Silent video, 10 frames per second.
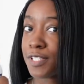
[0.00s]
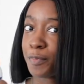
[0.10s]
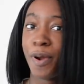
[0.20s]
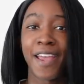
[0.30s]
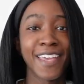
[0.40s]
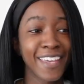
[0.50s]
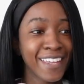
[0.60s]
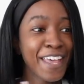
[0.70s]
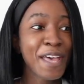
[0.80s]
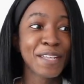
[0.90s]
spray it
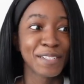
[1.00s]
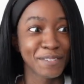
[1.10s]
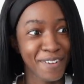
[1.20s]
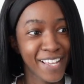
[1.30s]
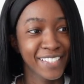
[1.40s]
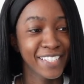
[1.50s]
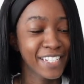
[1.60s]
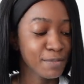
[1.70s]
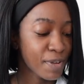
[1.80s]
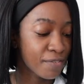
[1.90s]
directly
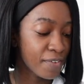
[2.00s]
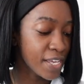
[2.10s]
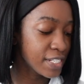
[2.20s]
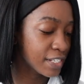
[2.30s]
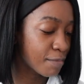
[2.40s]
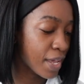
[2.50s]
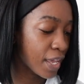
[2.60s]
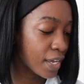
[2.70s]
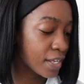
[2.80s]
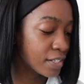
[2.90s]
into my face. Get my
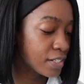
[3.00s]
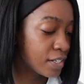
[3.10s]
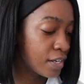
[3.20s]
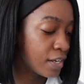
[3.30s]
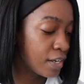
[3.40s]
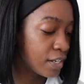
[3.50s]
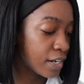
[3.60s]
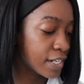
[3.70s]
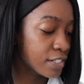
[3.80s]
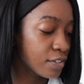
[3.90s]
hand,
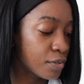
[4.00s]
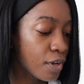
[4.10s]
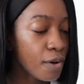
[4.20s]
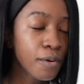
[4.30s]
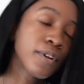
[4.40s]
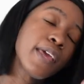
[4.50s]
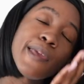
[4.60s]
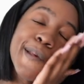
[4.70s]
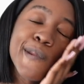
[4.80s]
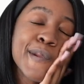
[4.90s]
nice little coat,
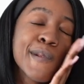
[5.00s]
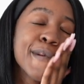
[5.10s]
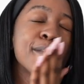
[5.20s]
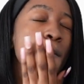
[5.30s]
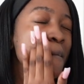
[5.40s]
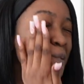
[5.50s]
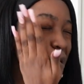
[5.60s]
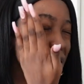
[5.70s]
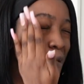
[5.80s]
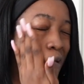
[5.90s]
and
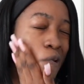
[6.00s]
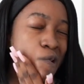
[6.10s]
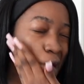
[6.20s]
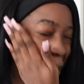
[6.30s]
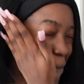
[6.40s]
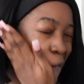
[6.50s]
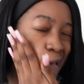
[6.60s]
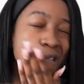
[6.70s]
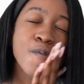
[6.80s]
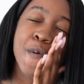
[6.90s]
just tap it
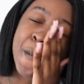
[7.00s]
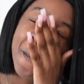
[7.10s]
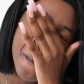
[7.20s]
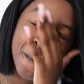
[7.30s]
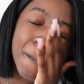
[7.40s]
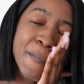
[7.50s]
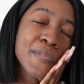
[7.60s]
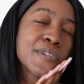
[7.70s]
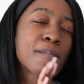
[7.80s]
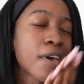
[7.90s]
in
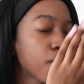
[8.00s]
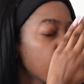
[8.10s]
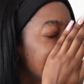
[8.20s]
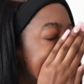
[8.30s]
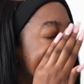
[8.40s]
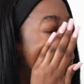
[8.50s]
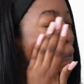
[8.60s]
to my face.